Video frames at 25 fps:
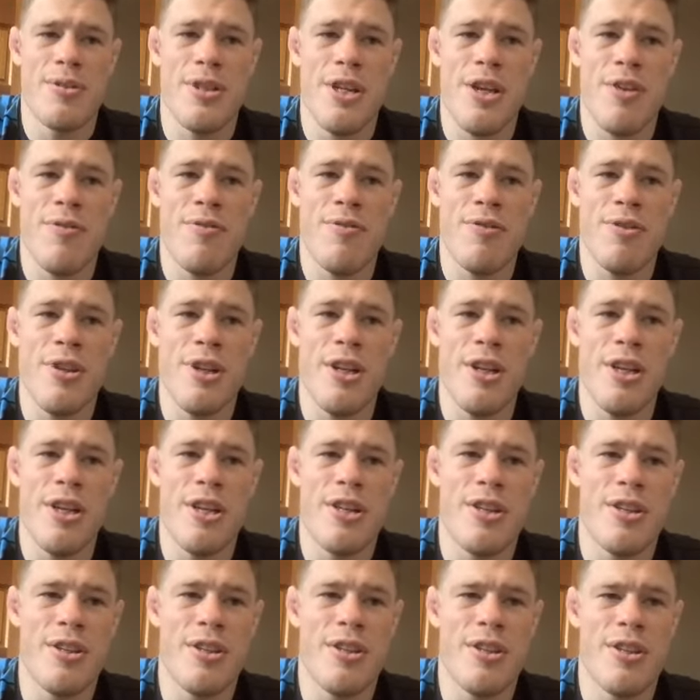
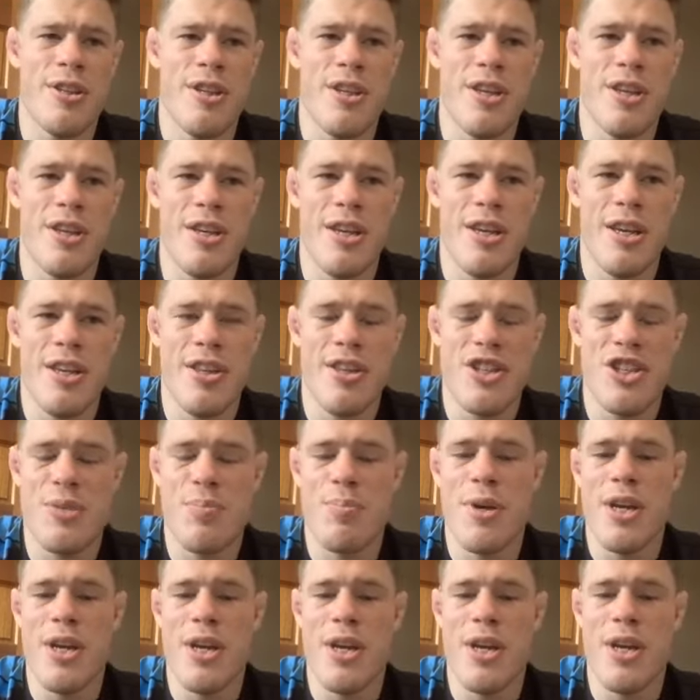Definitely the
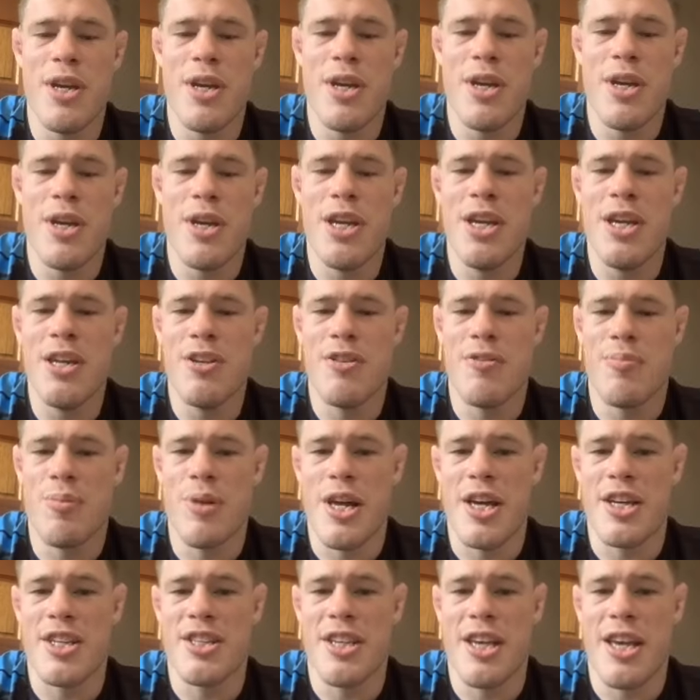speed of
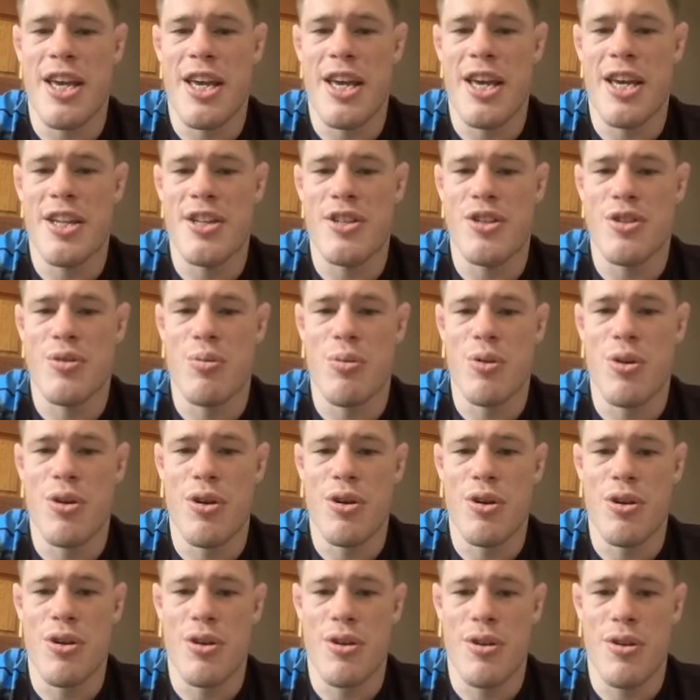Blake's hands
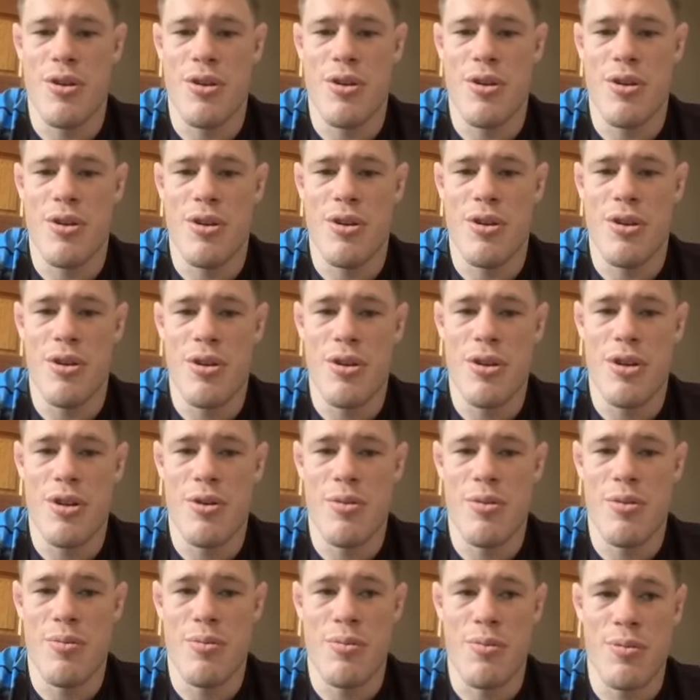was a
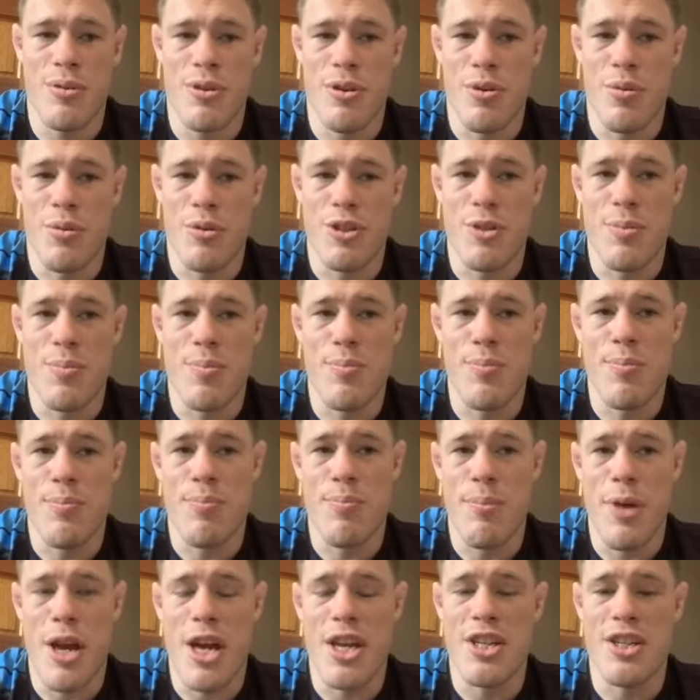
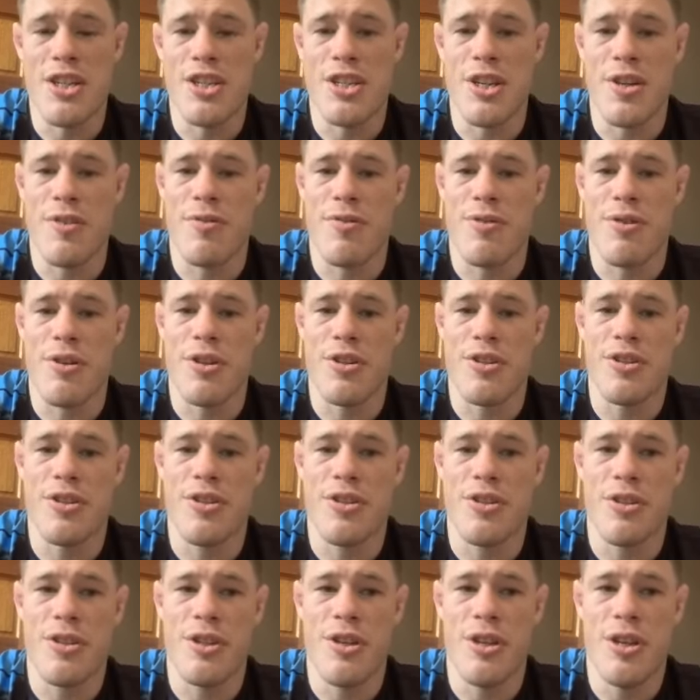major difference.
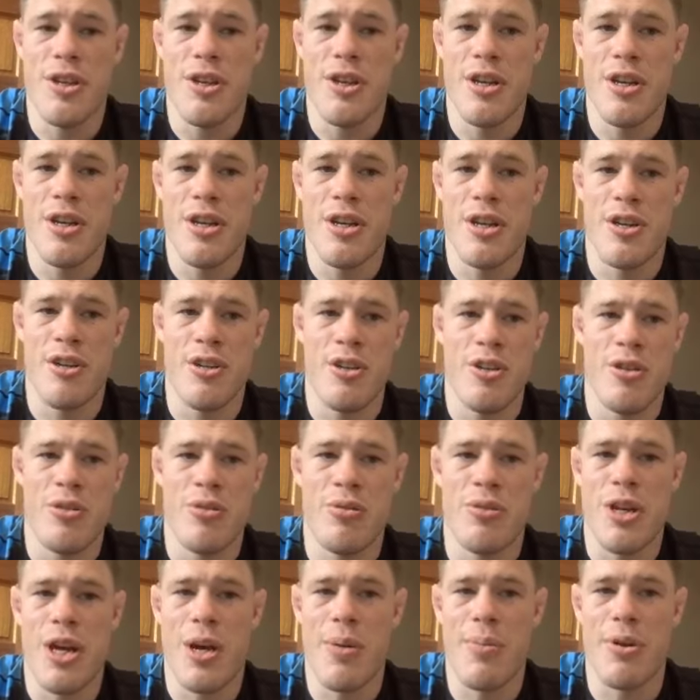
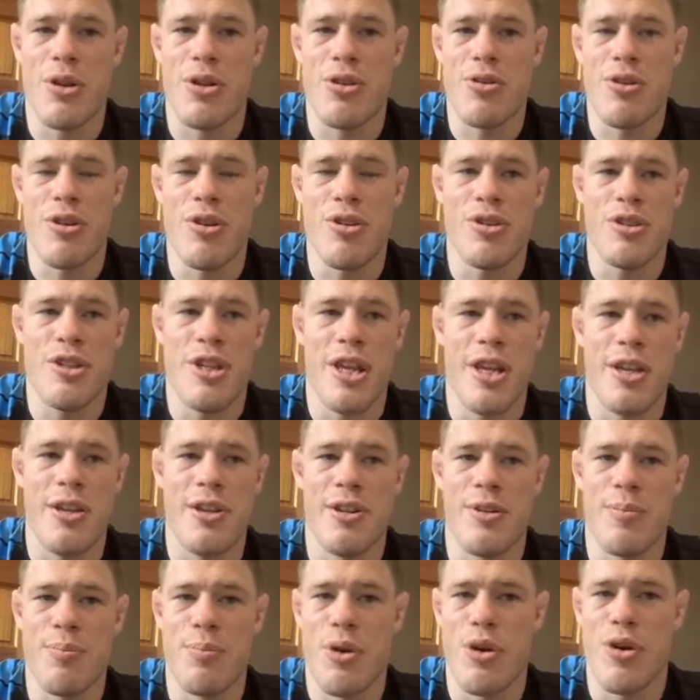You'd come in close,
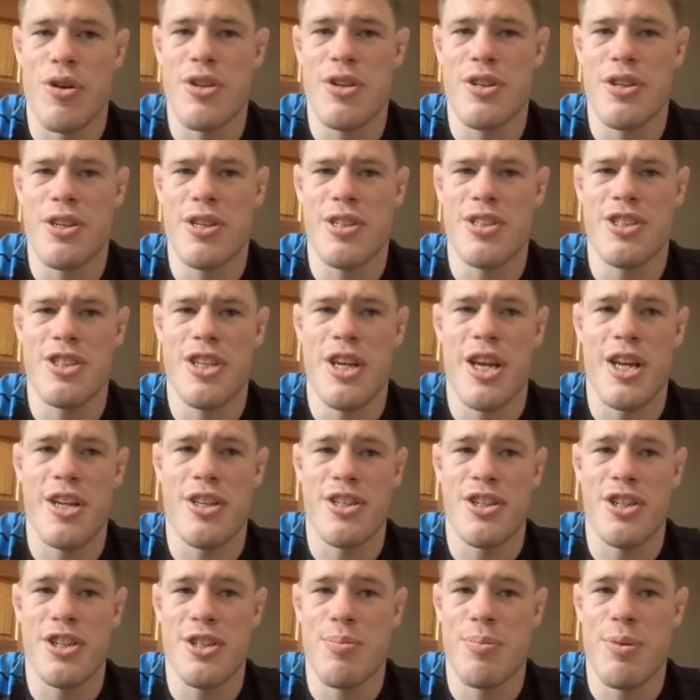getting pocket
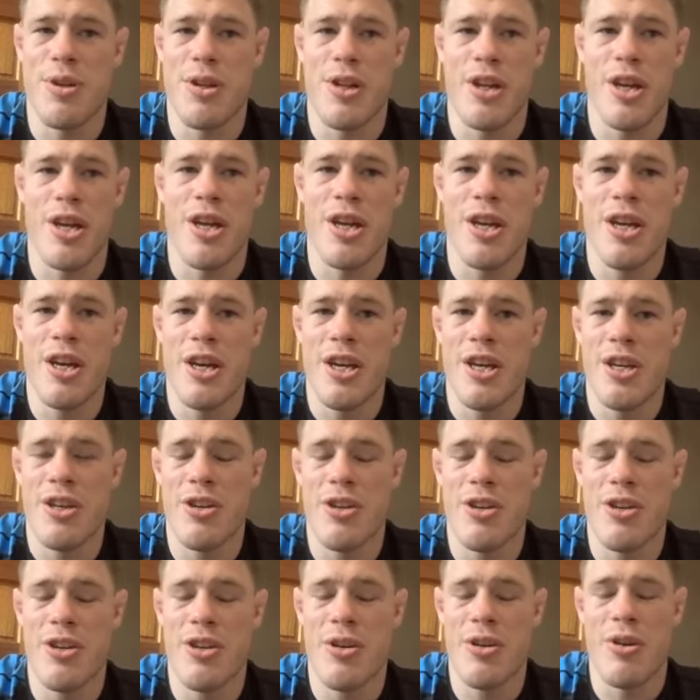exchanges, but
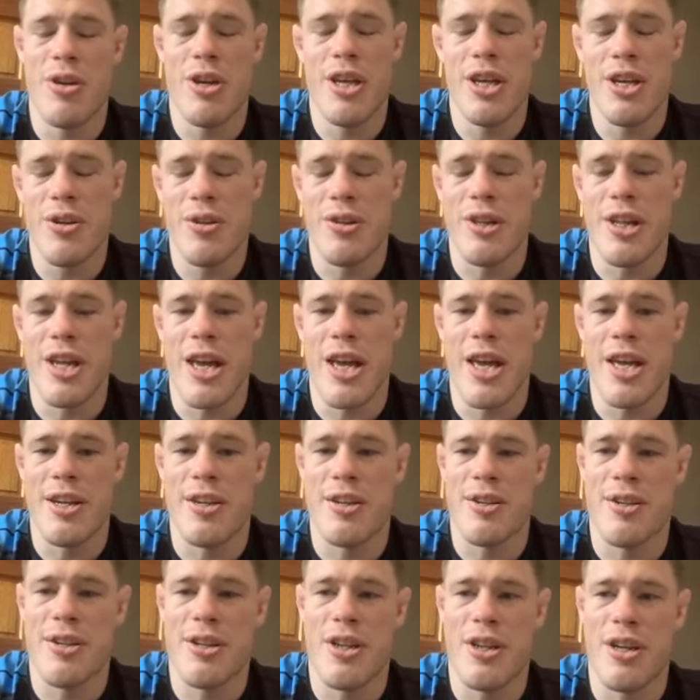he could land
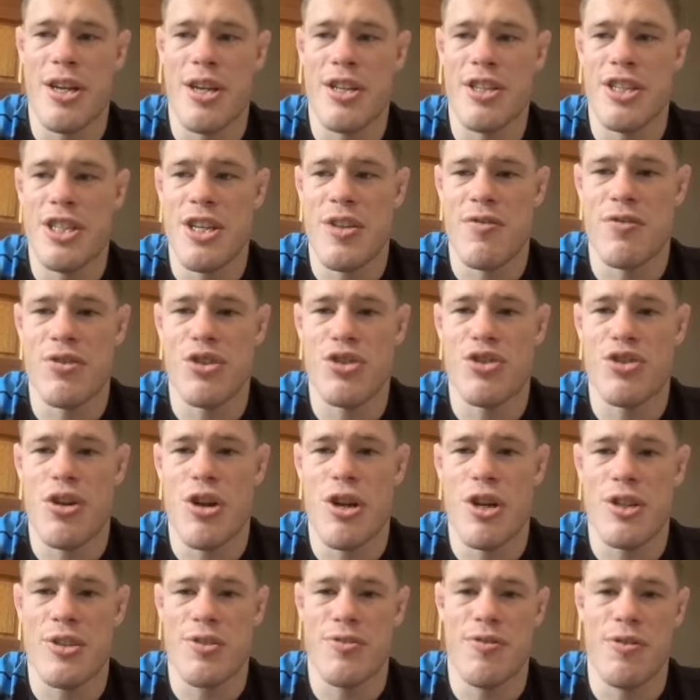and several
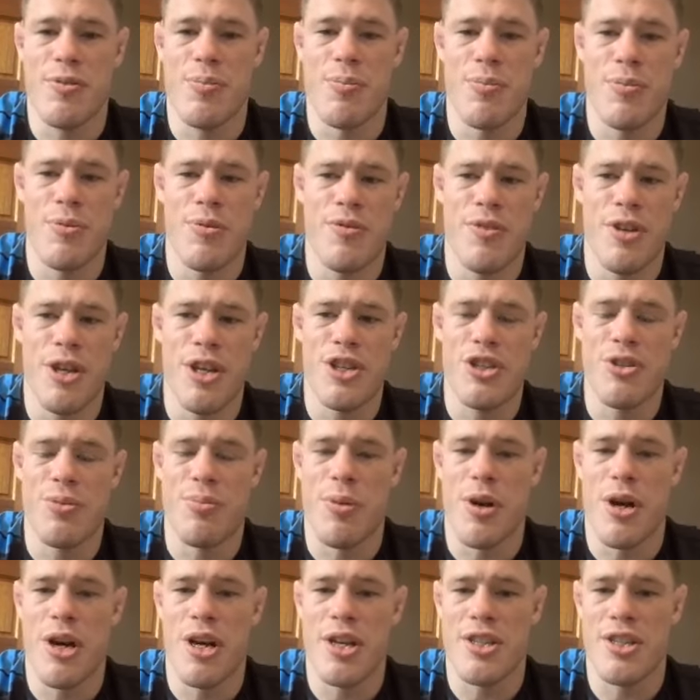strikes from each of
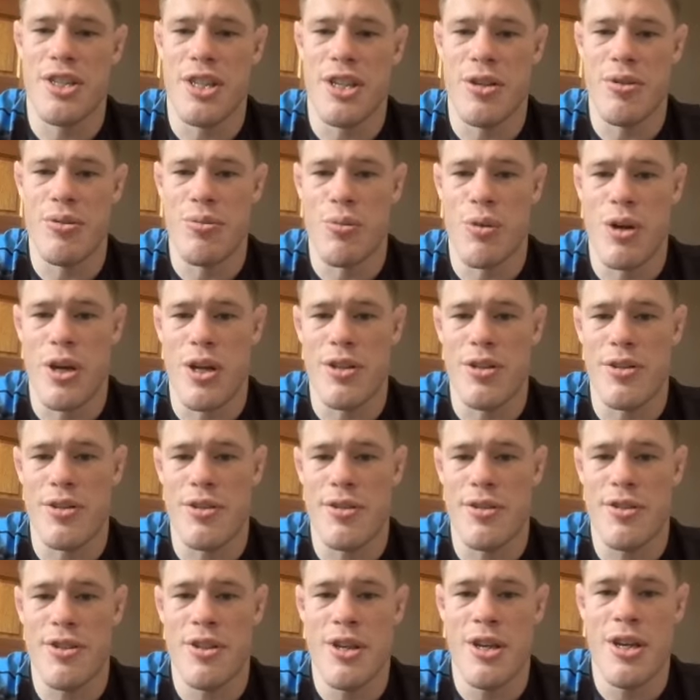my single
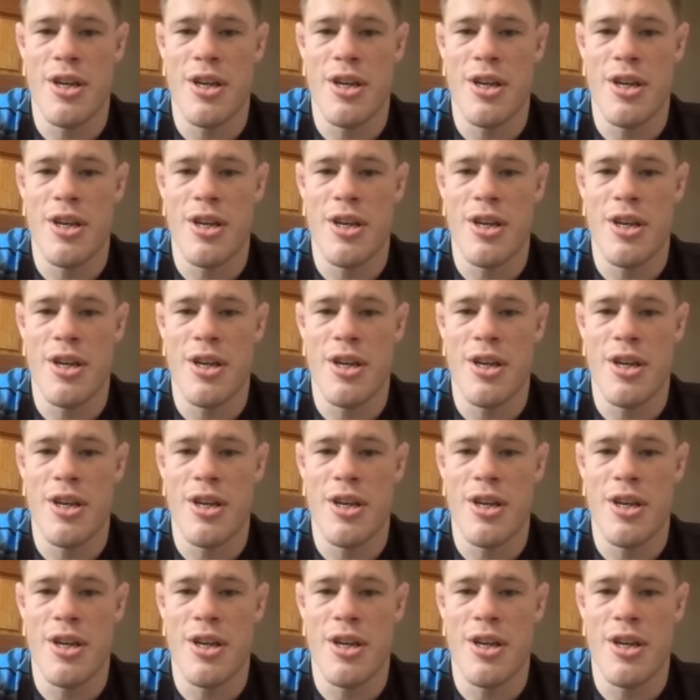ones.